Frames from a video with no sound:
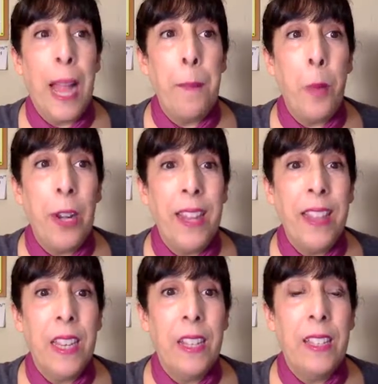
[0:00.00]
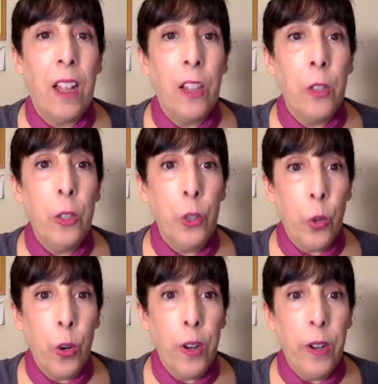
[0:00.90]
I bought at the dollar
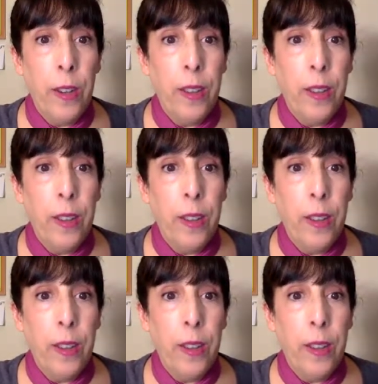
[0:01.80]
store